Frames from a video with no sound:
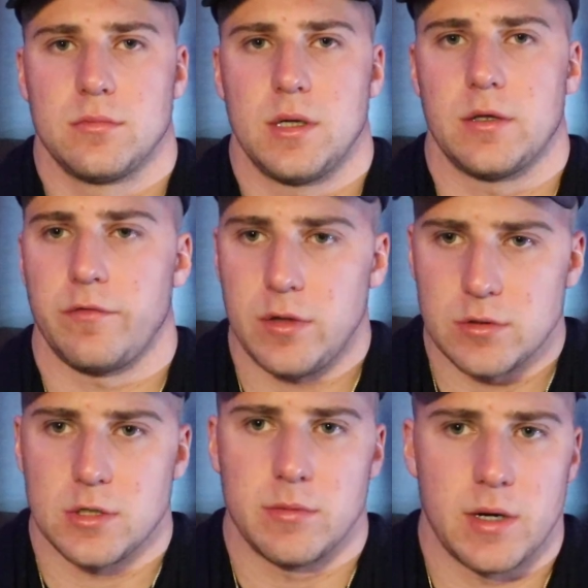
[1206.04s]
In the
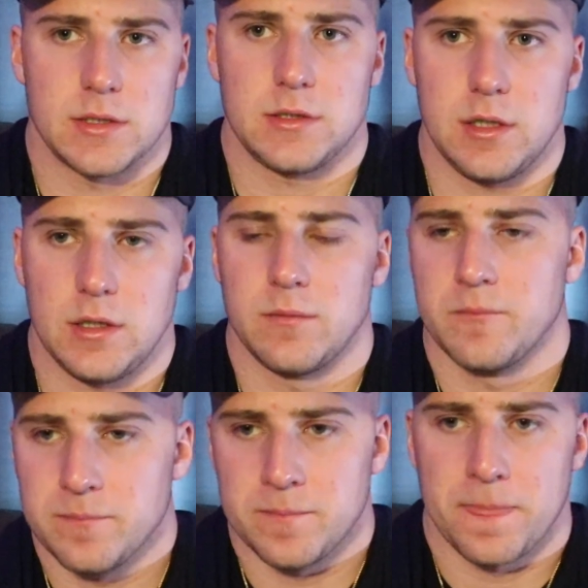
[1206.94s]
future you might see
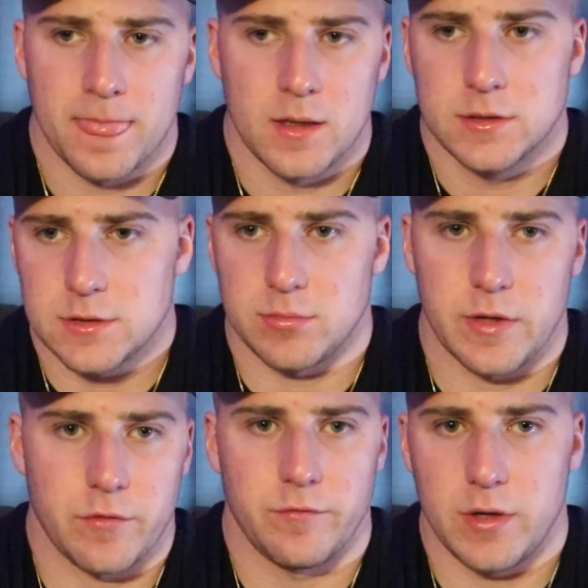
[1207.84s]
some
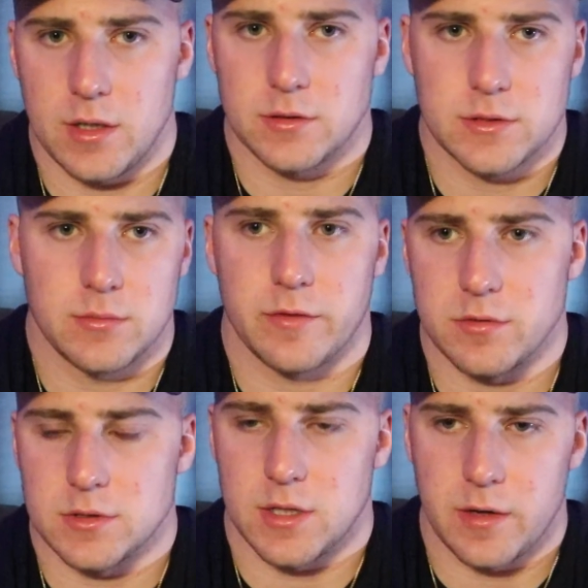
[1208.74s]
different videos, some
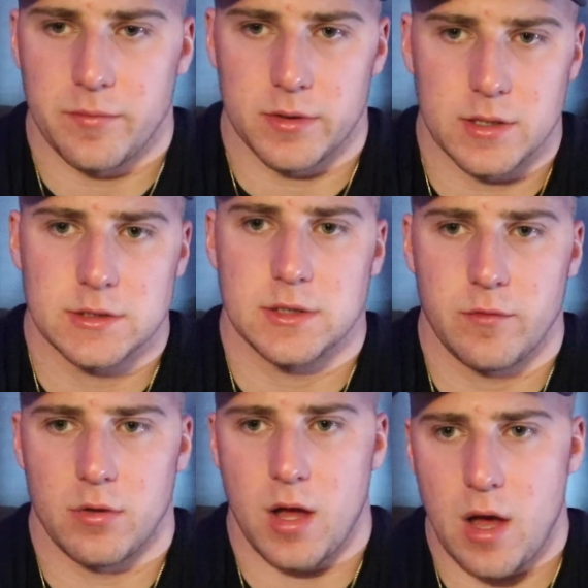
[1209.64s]
different stuff, but this
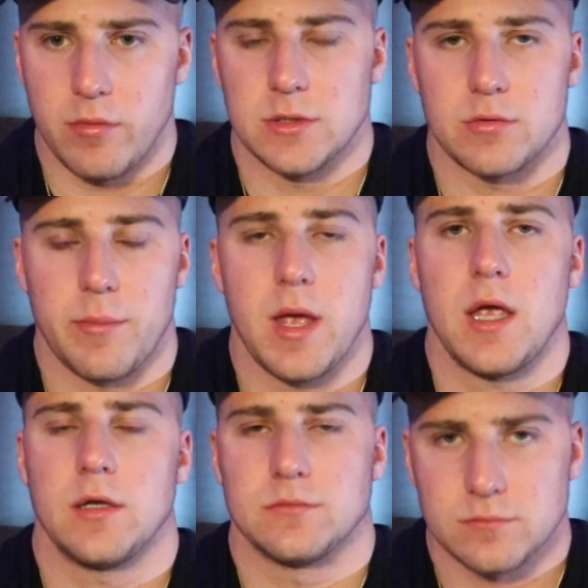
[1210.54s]
stuff will always
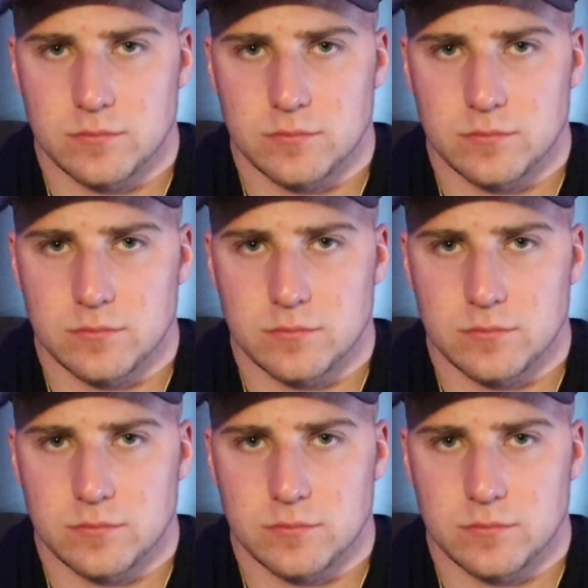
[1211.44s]
remain.